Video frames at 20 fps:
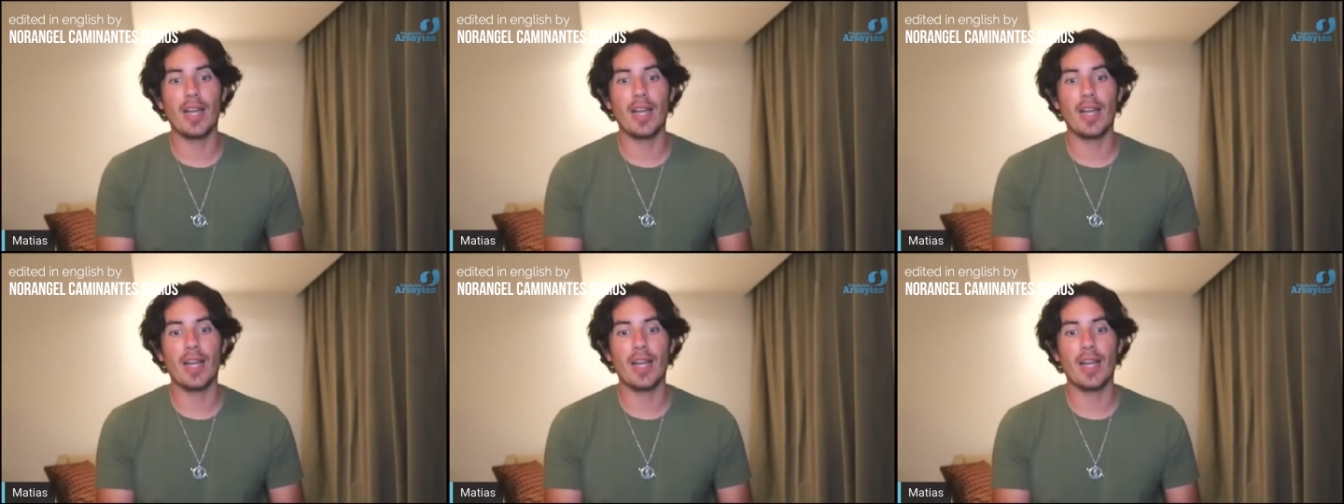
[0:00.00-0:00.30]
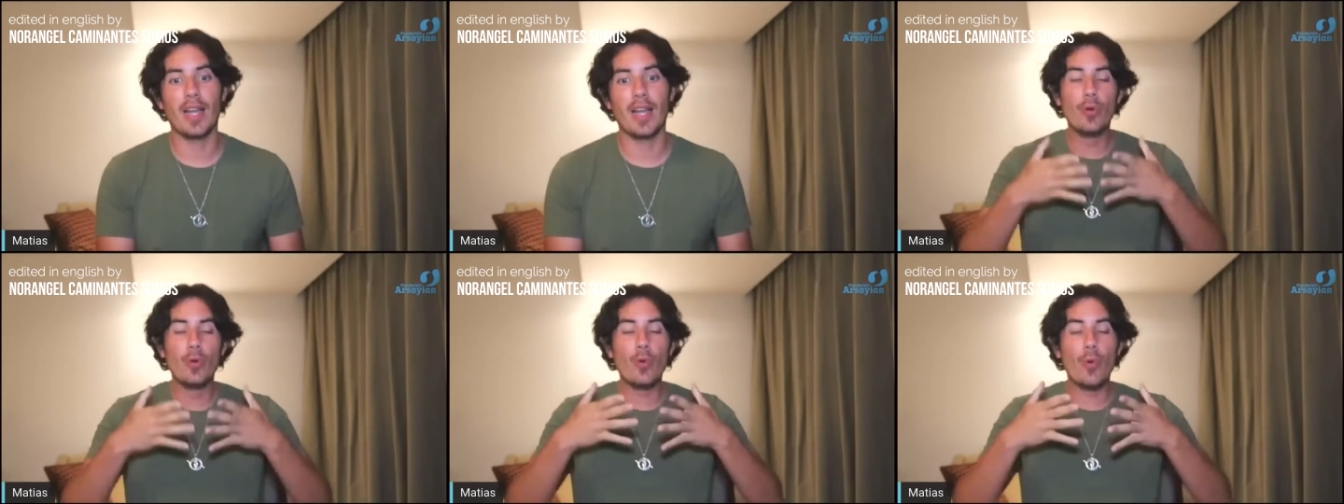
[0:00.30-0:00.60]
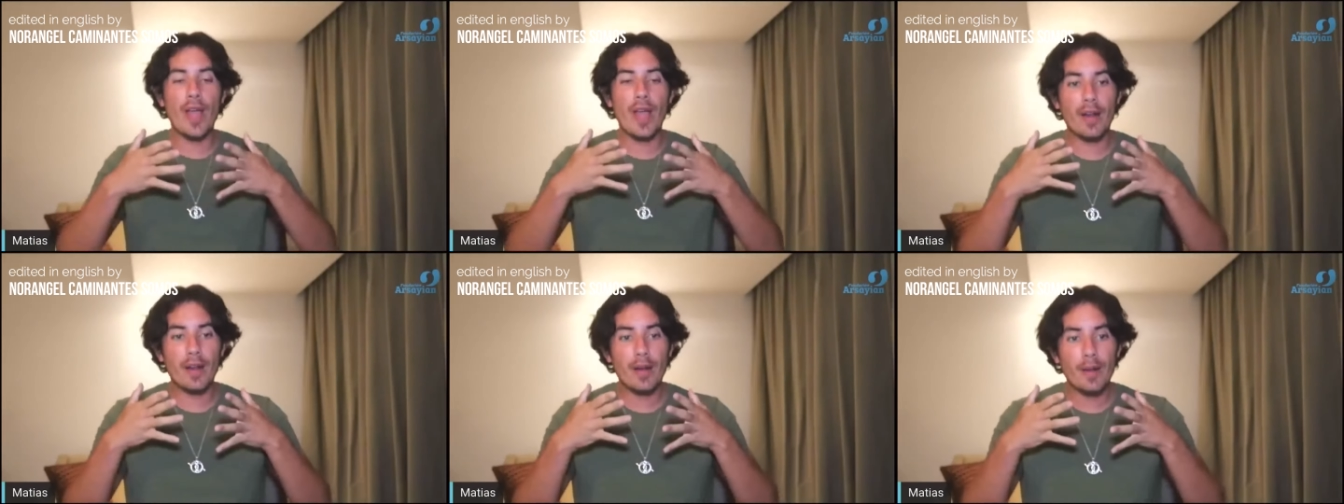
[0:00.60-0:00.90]

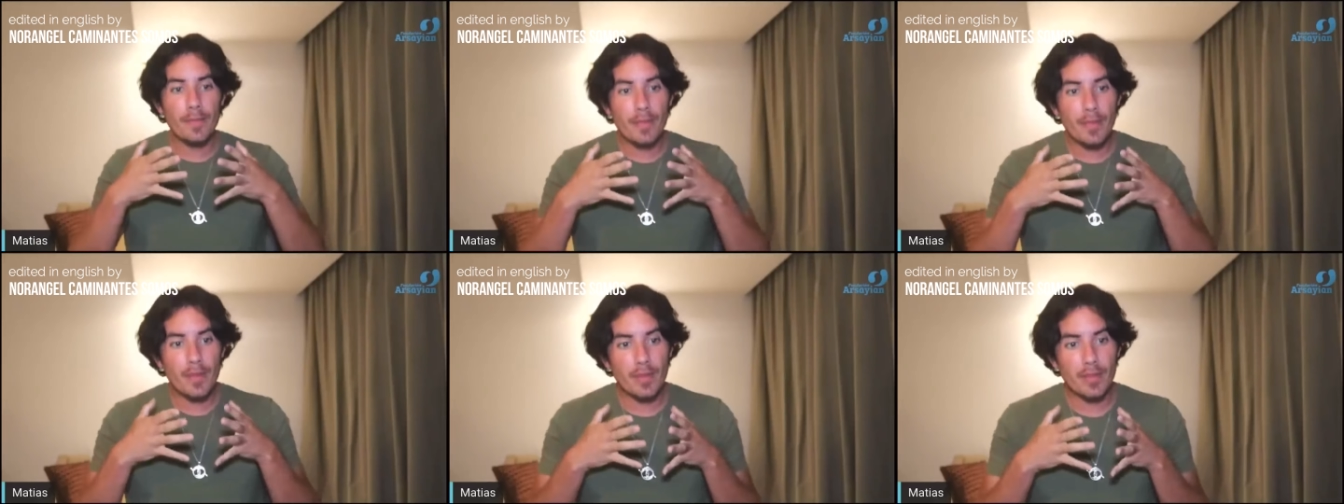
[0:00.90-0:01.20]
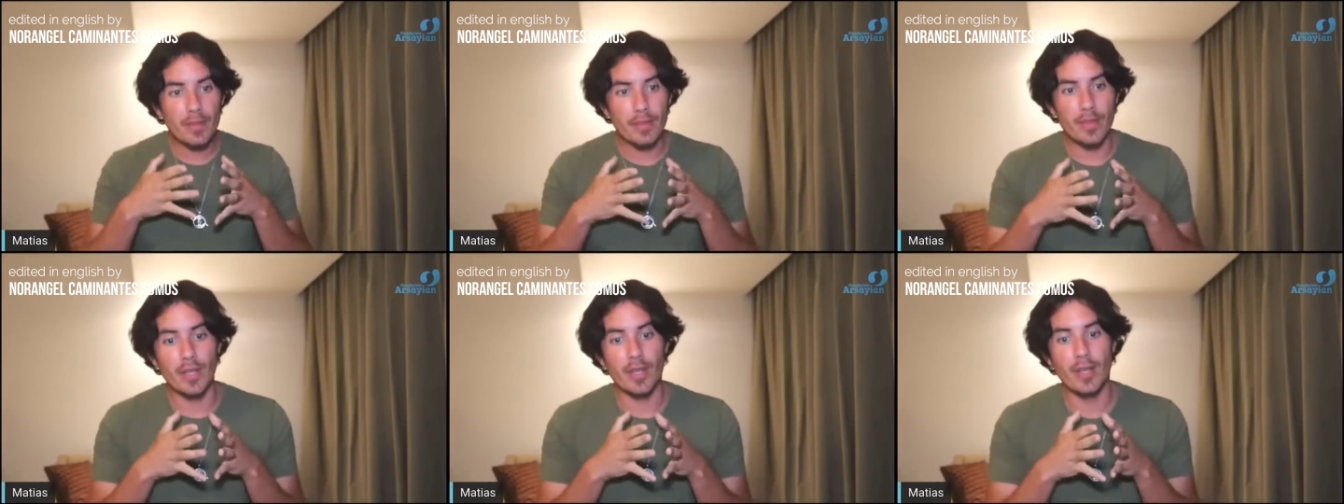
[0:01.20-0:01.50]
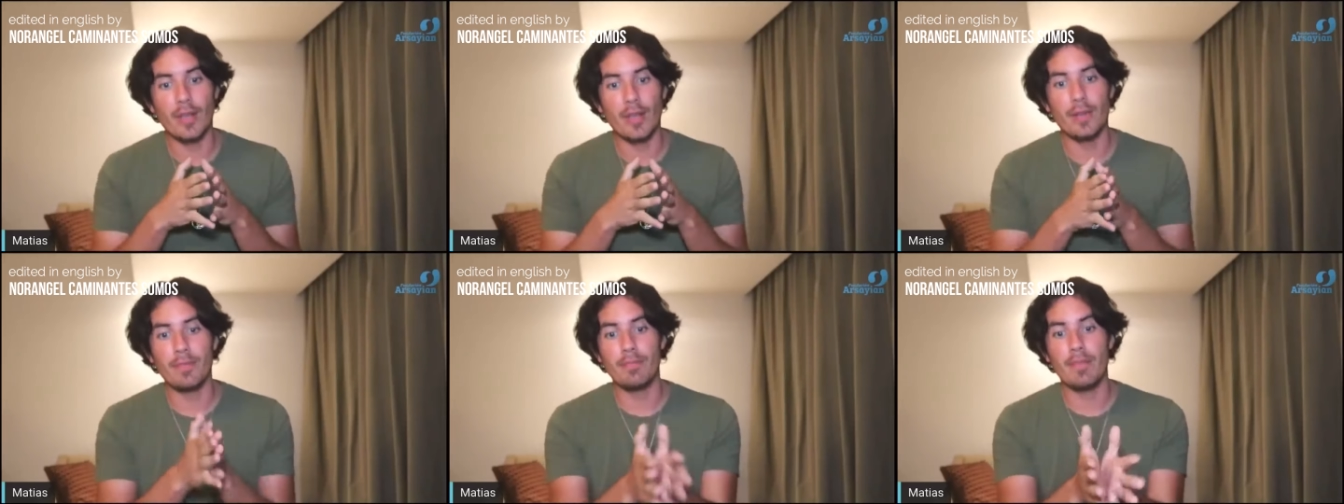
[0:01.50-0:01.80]
through where
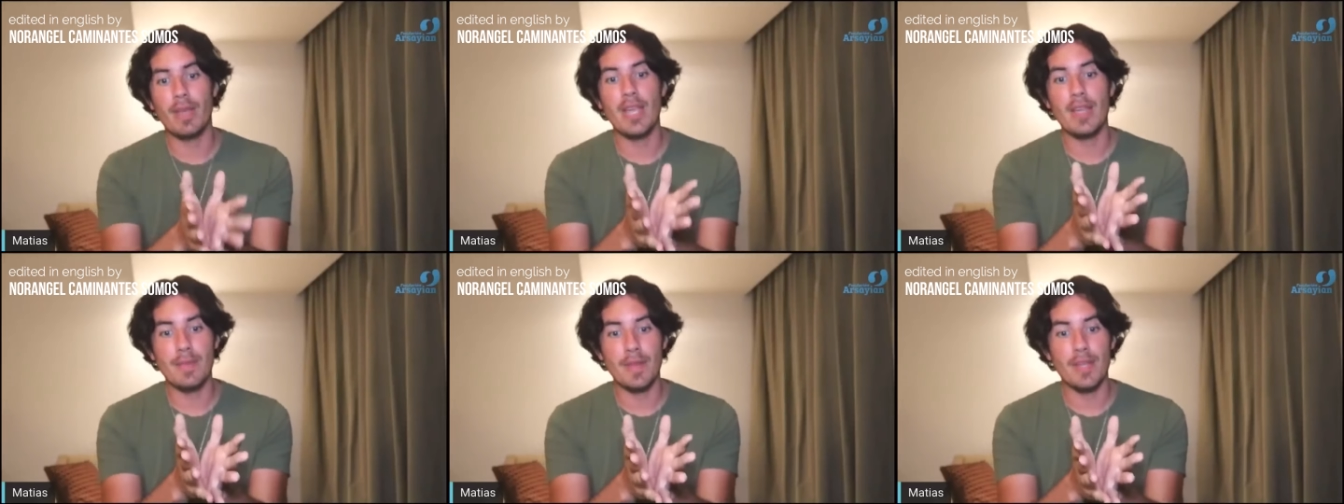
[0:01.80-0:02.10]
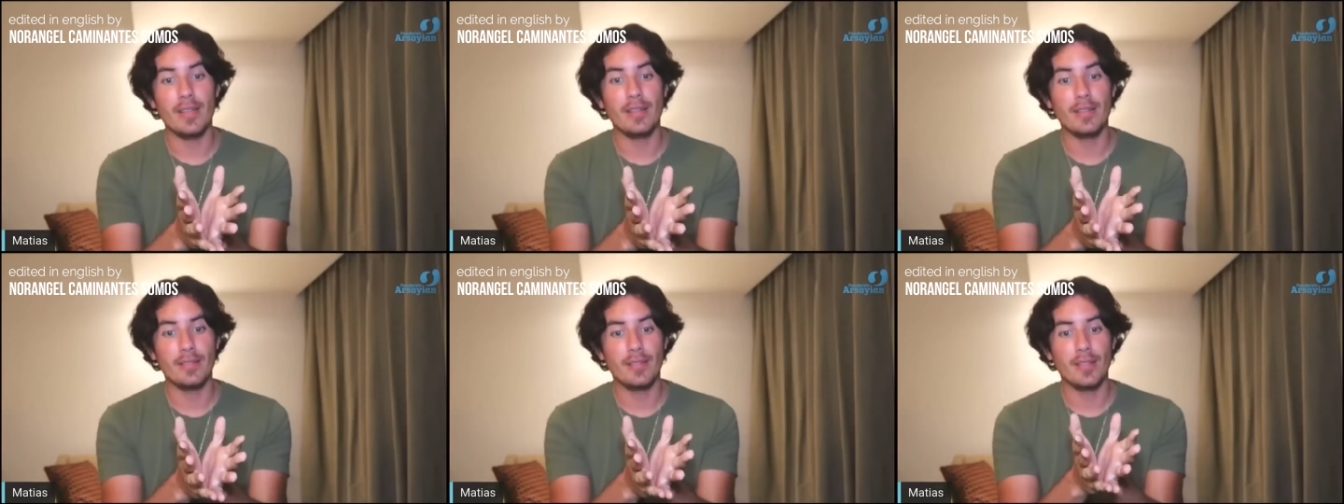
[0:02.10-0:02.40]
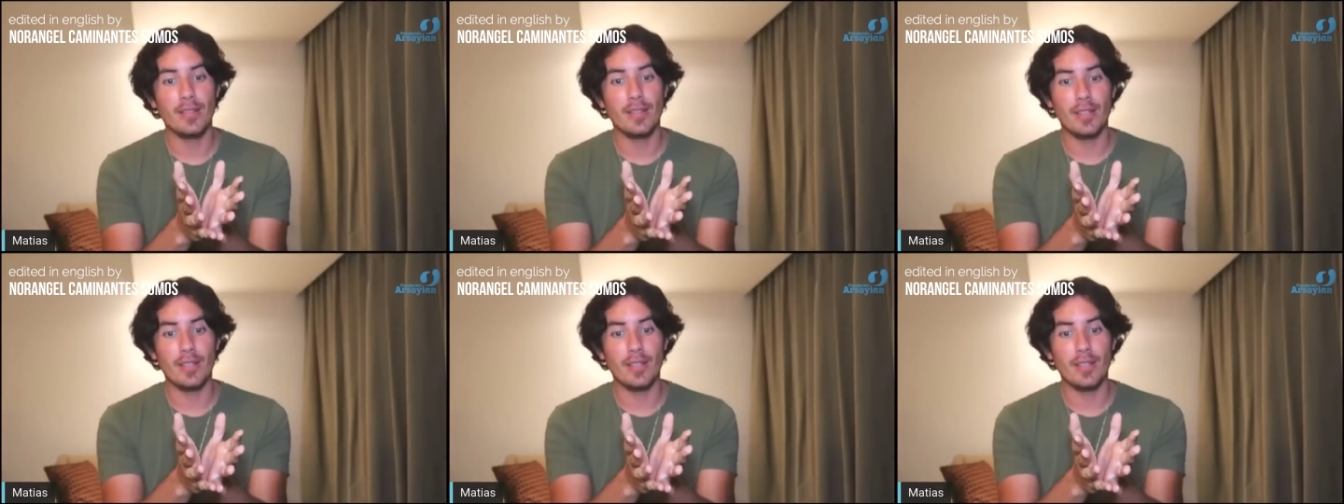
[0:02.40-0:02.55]
the baby